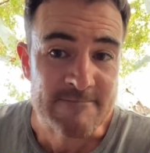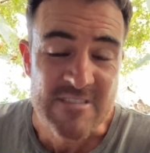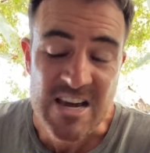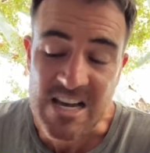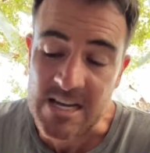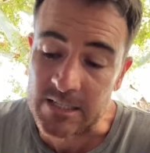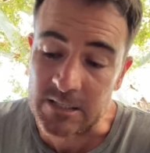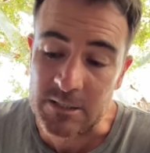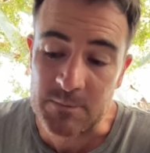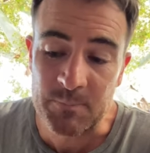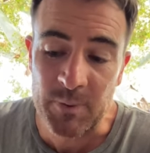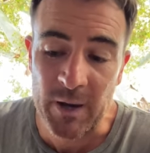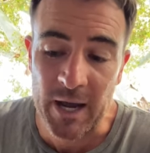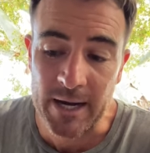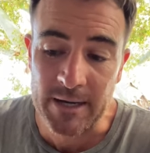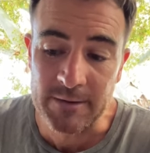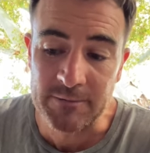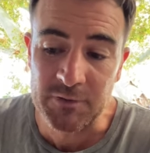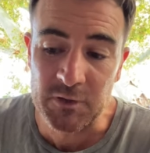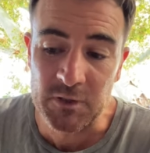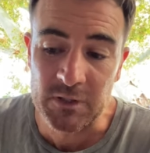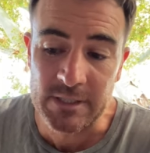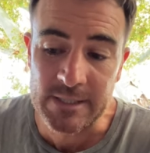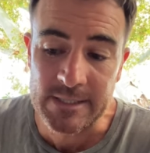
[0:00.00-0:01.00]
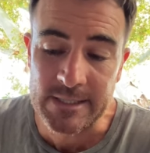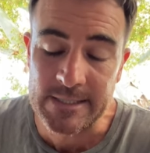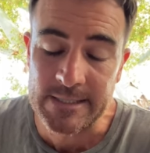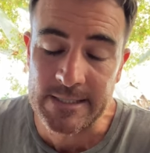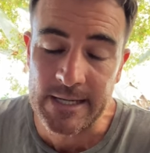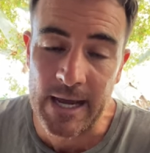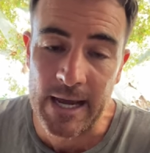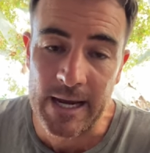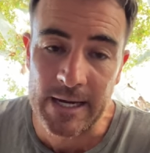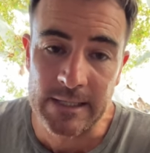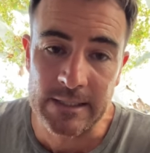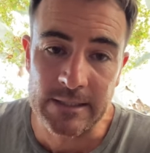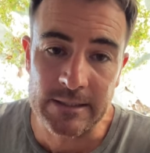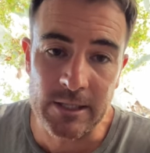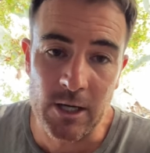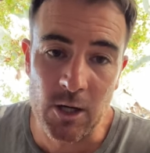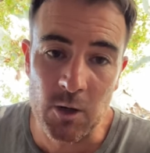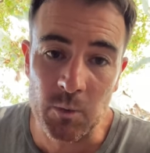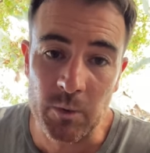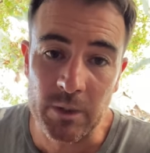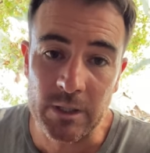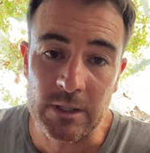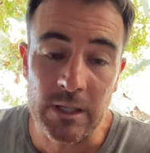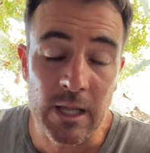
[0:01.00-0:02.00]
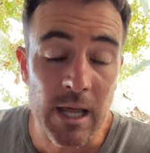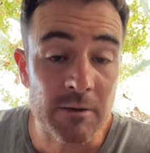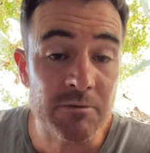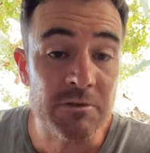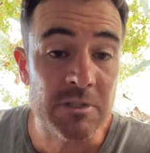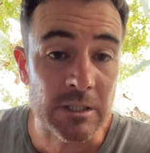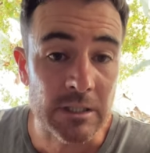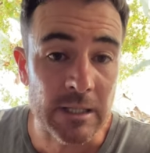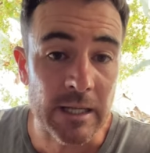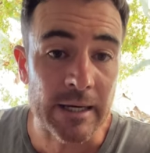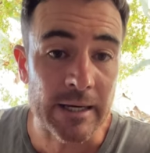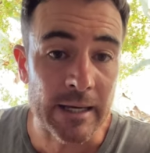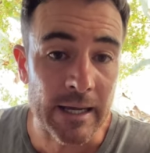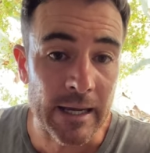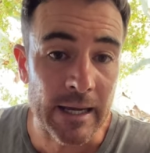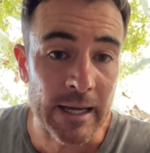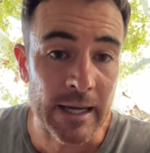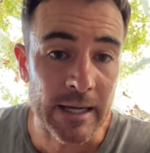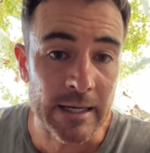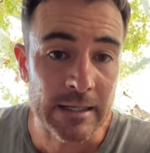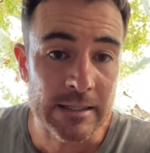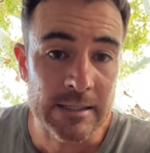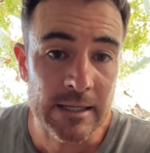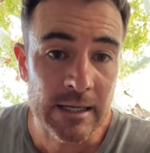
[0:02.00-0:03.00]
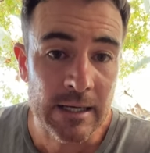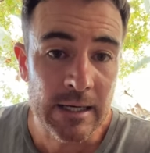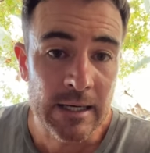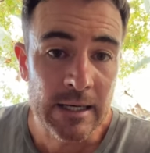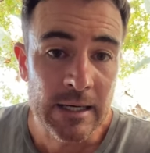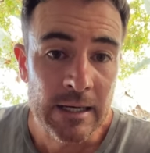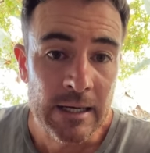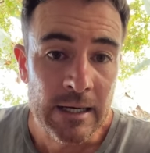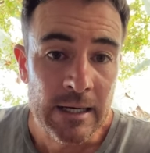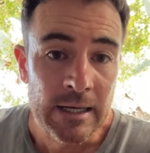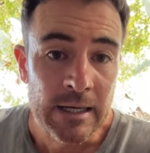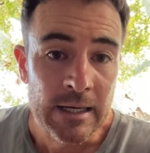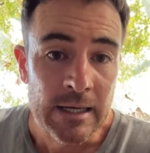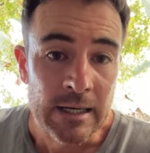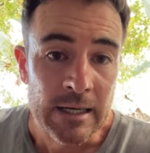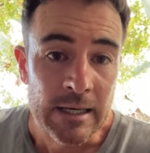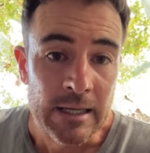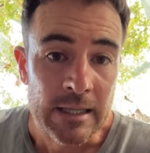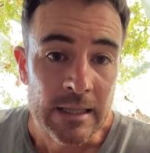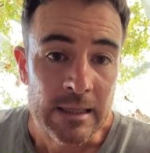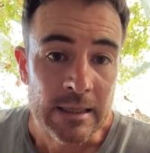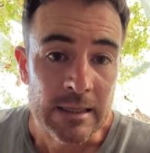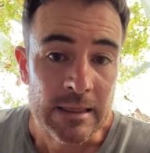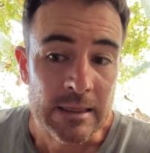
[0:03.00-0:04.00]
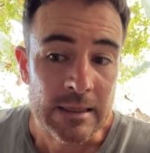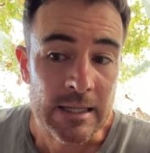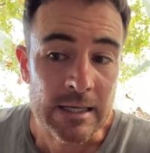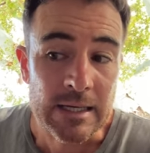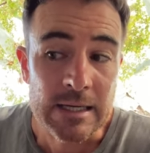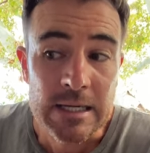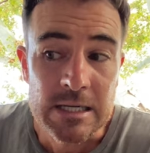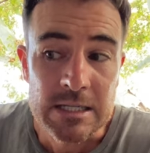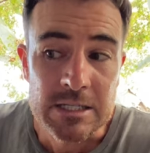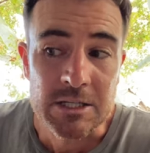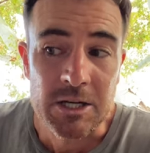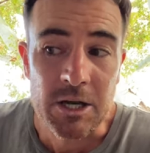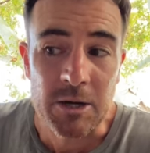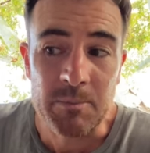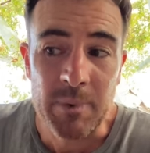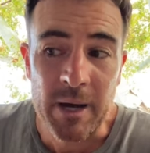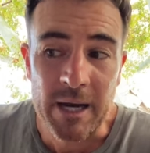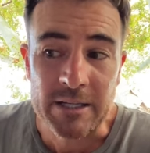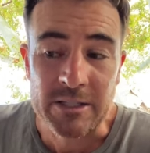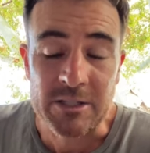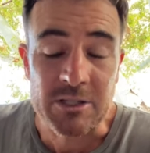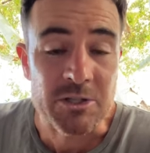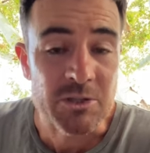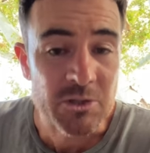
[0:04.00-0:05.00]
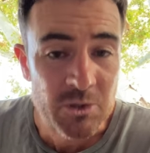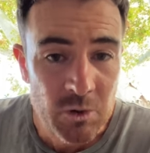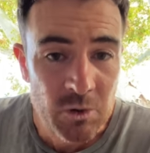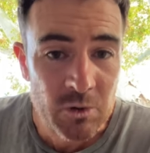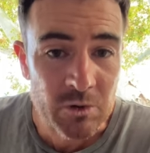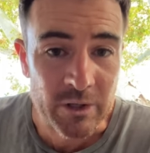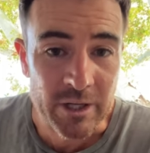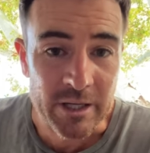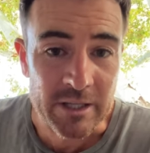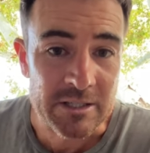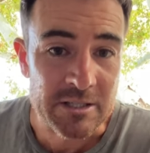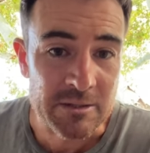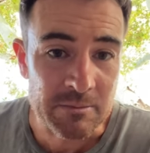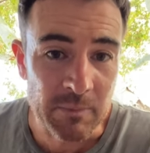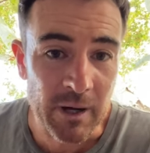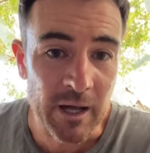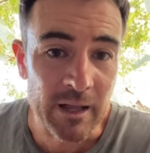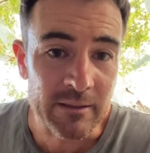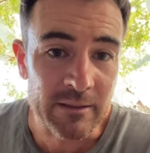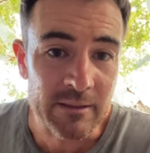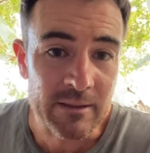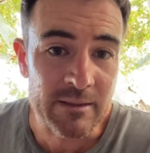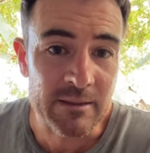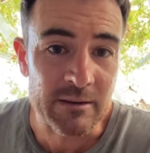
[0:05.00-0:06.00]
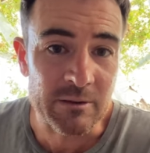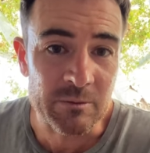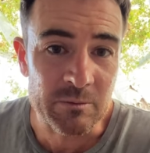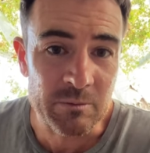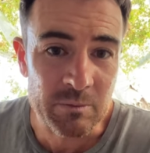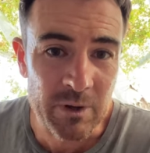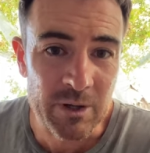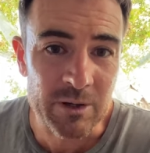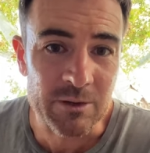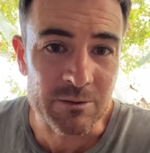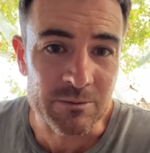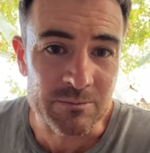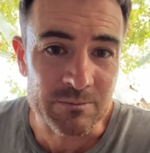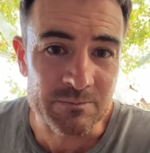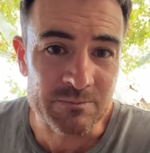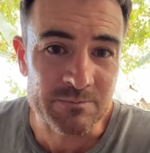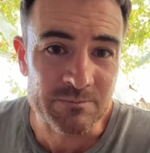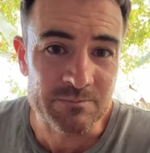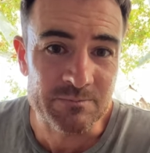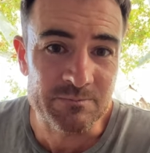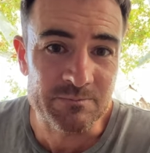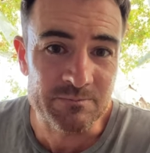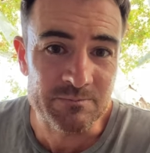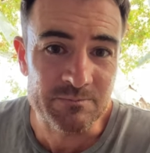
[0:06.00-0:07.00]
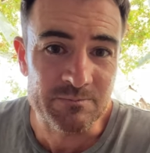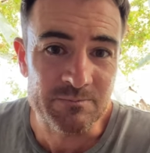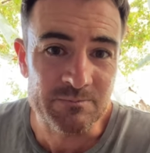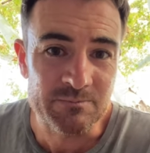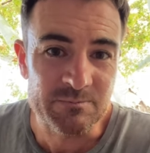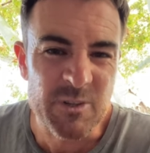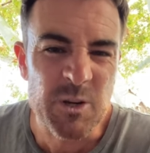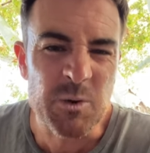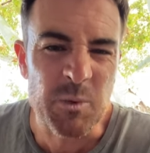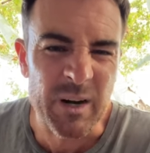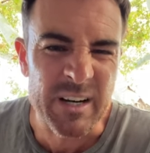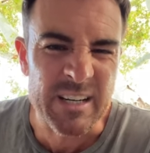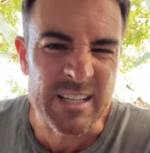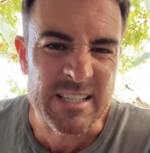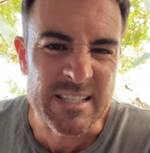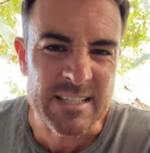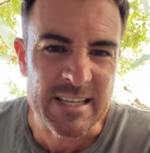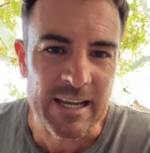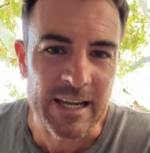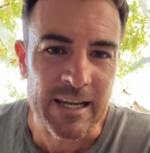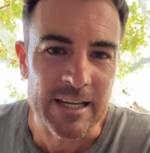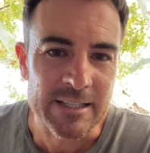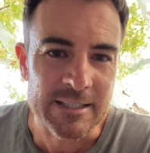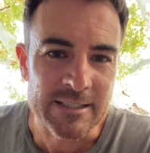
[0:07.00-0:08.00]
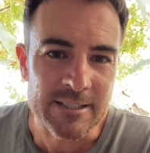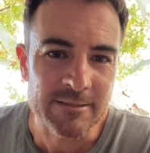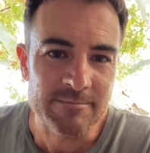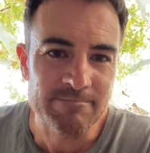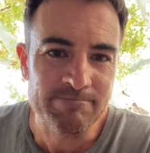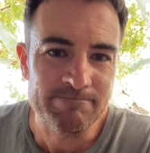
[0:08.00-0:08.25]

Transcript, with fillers: It's painful and a stain, and though we'd love to lend a hand, the kids go back to school next month, and well, you understand.